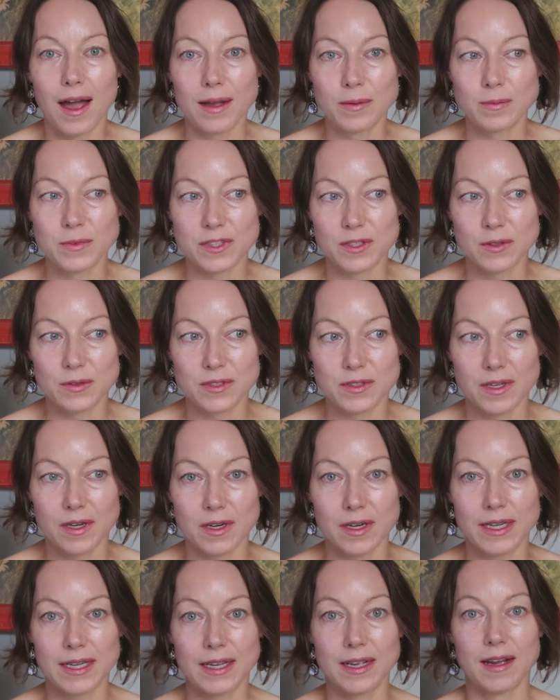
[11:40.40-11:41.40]
I'm so
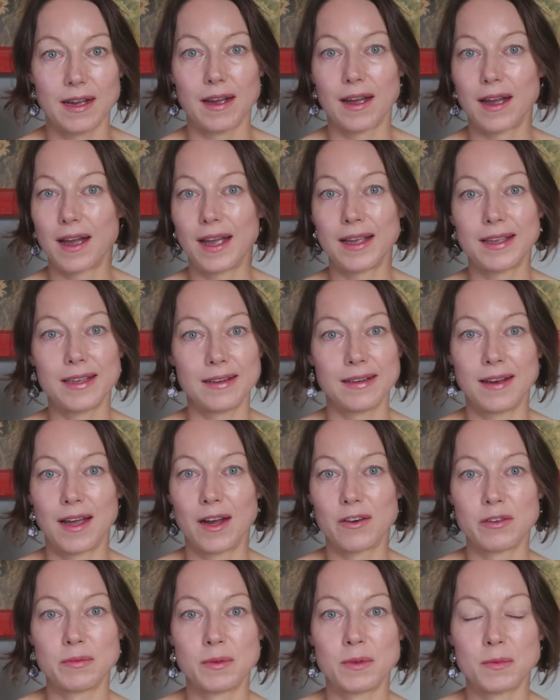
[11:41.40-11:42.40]
sorry. I
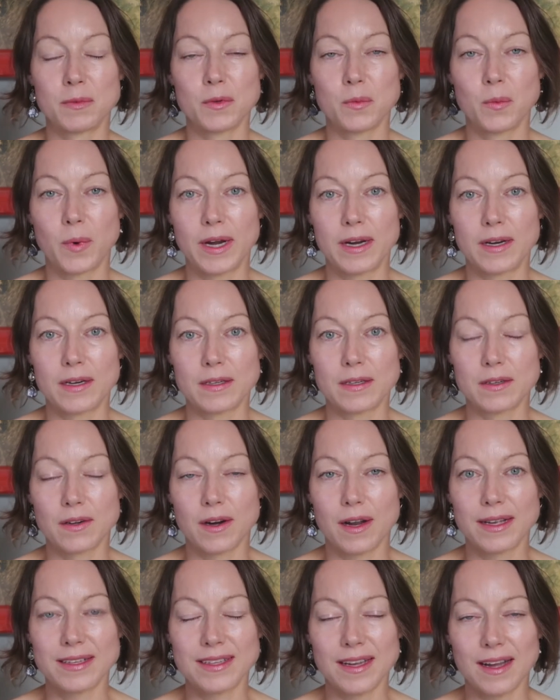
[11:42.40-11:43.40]
cannot remember
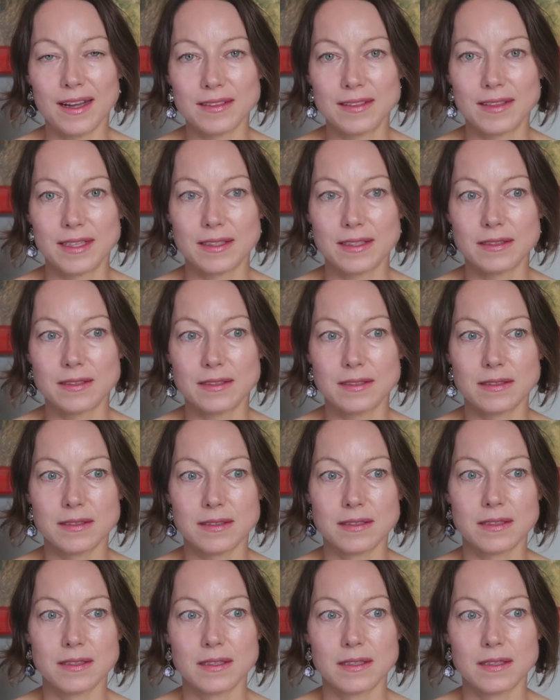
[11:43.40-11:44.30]
where I got this.